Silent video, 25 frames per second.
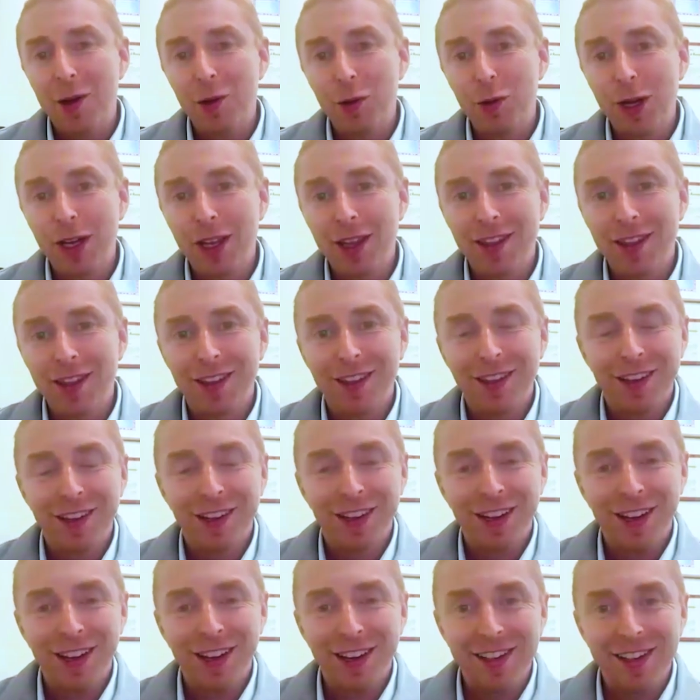with
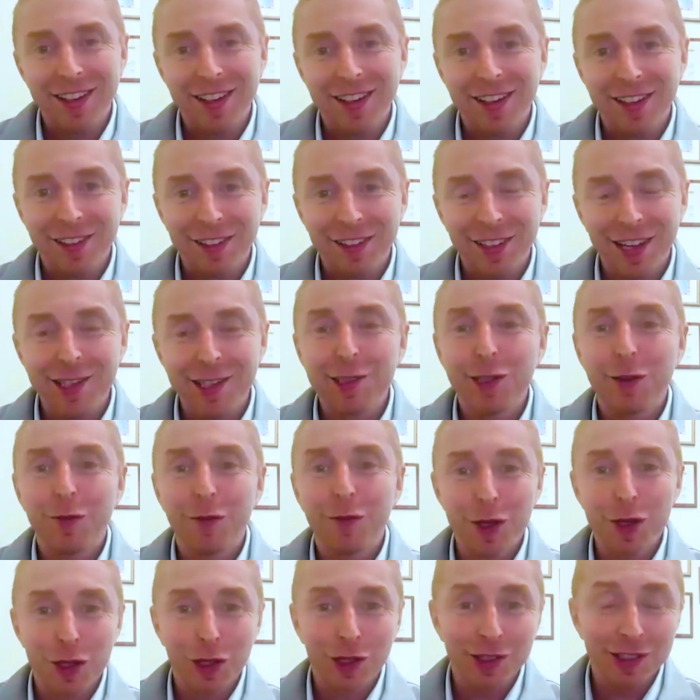
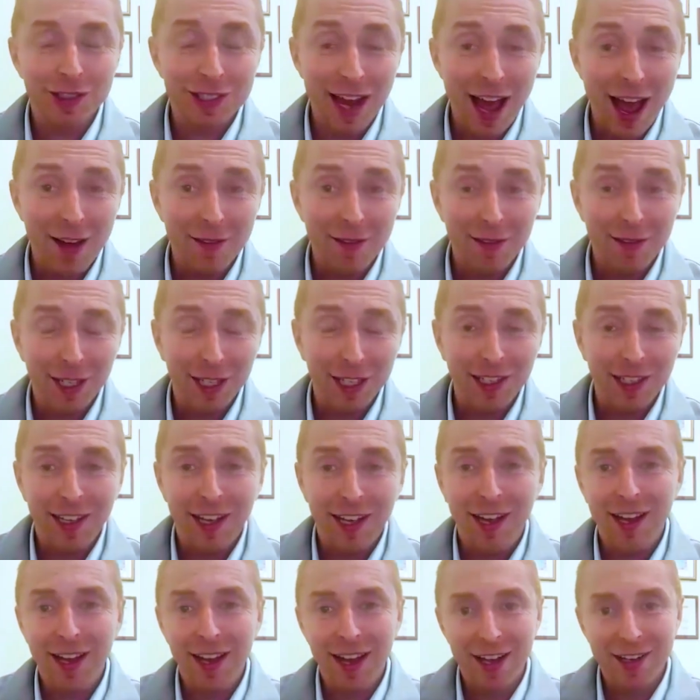insufficient staffing
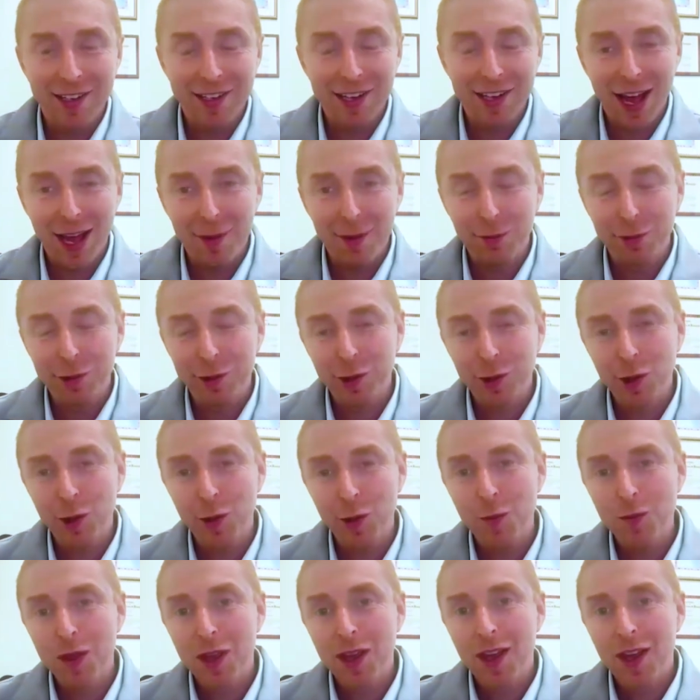at times.
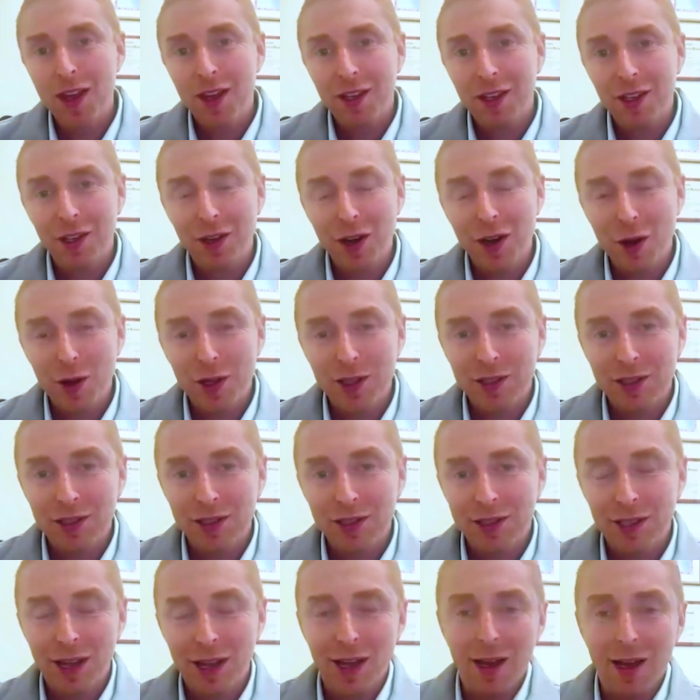So, this
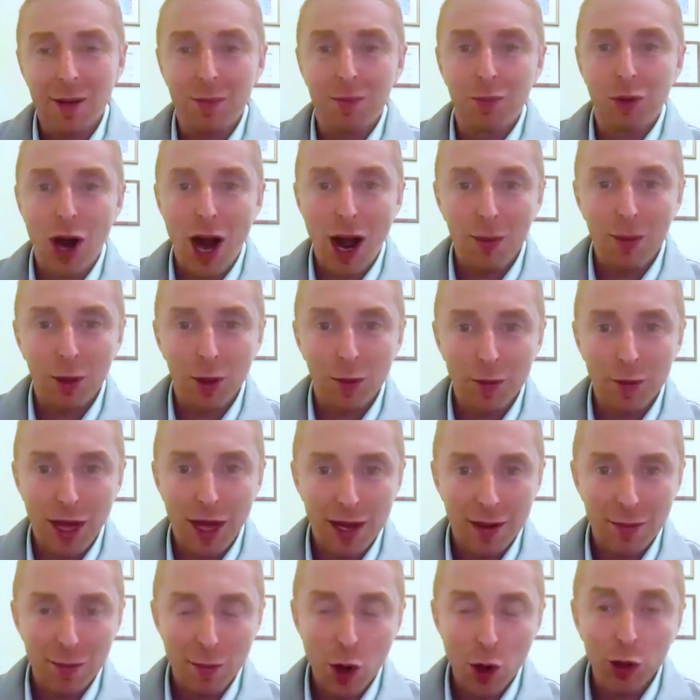is a problem
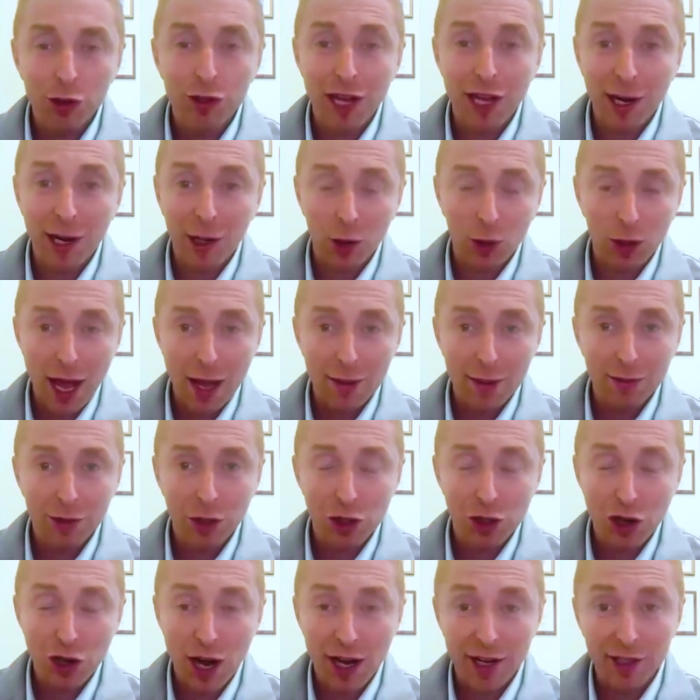that most echo
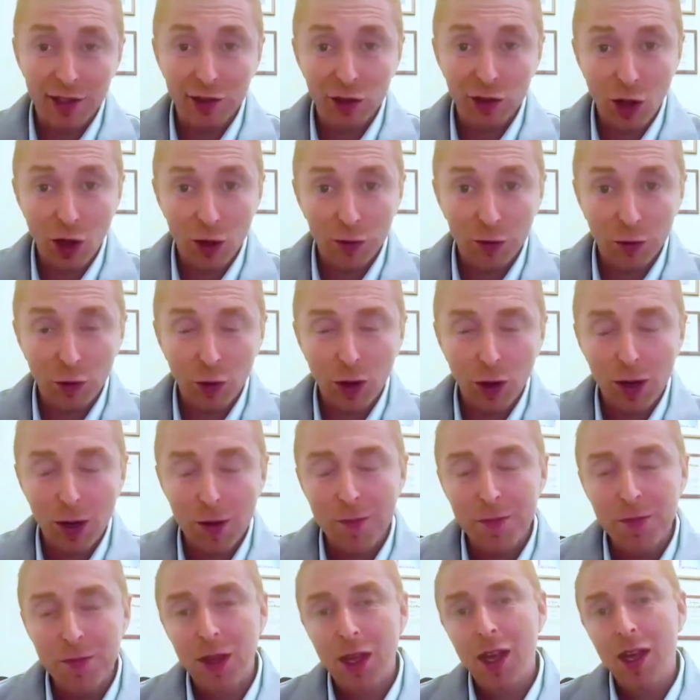labs are trying to solve
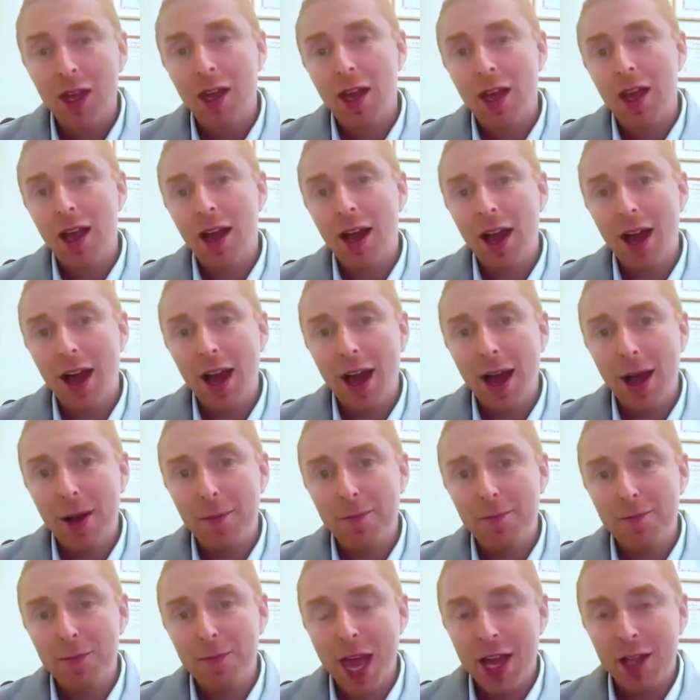for.
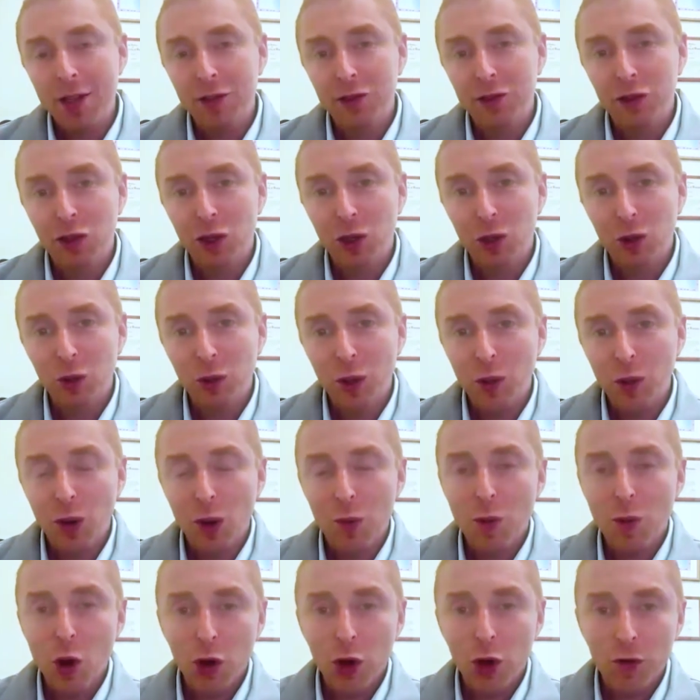And so we
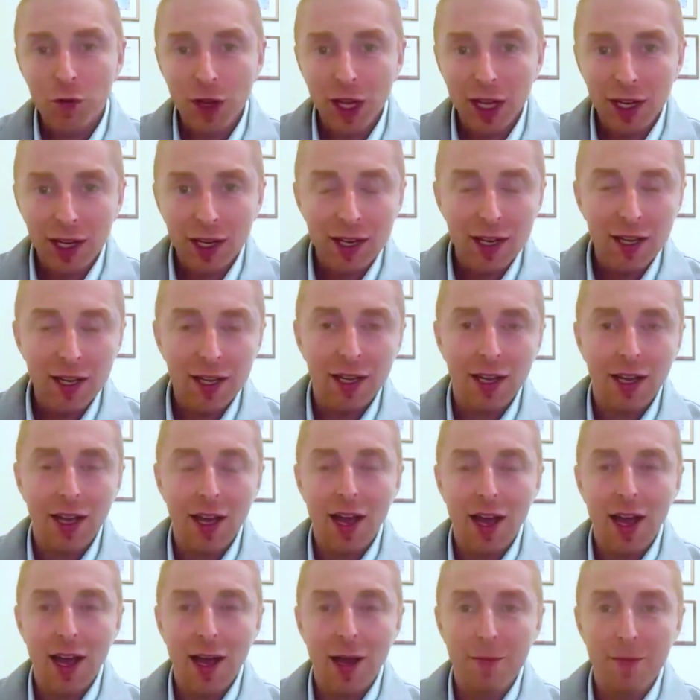were motivated
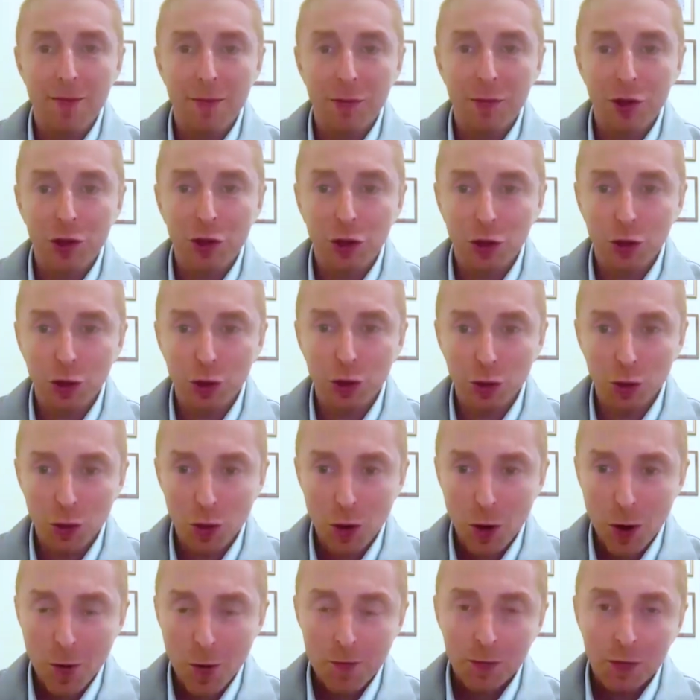
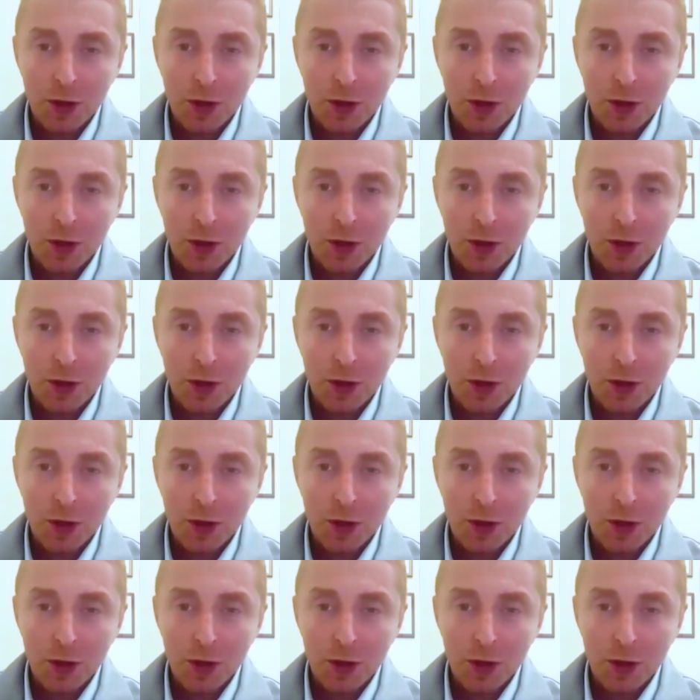to